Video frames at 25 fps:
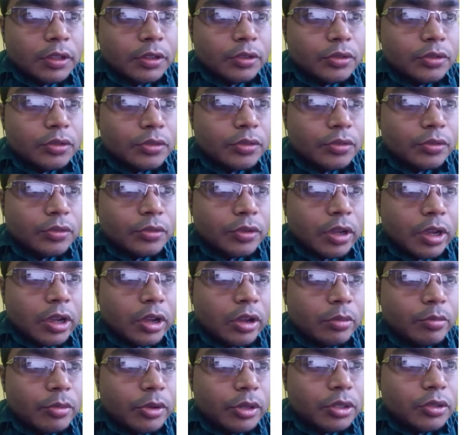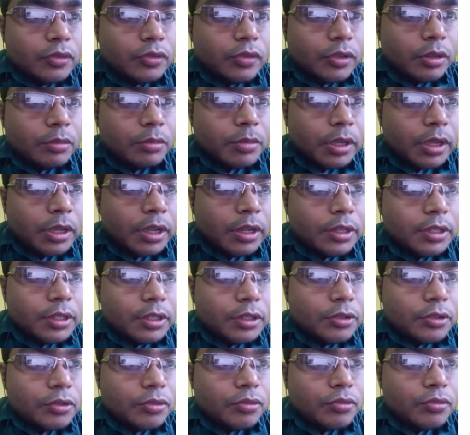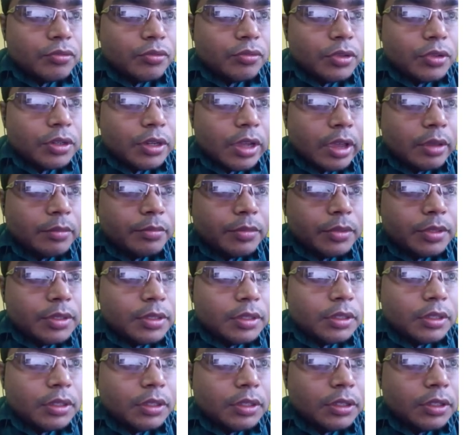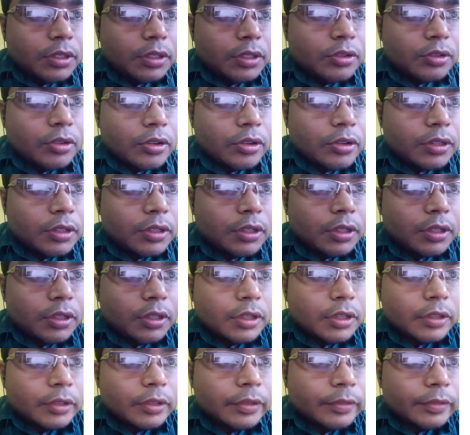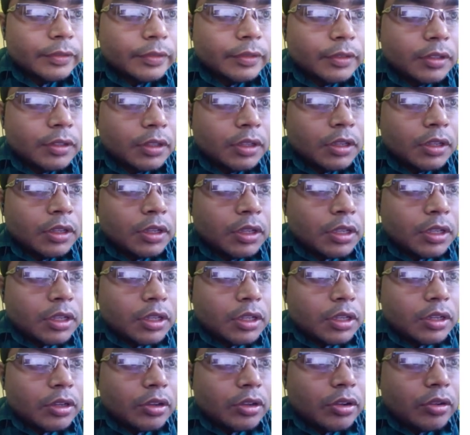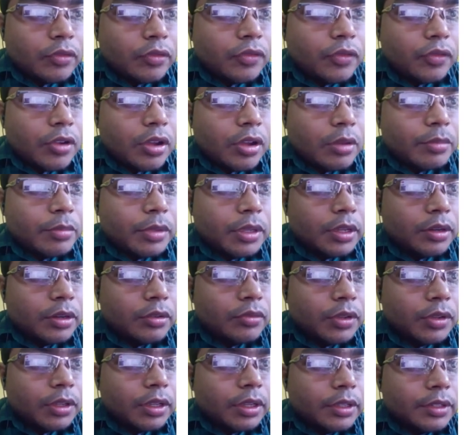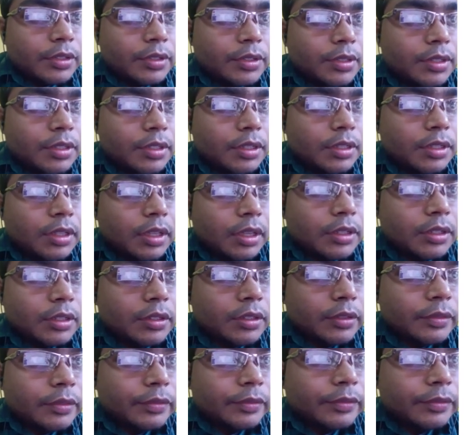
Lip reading: So how much will be getting? 2 times E dot E. Now from here we can say that,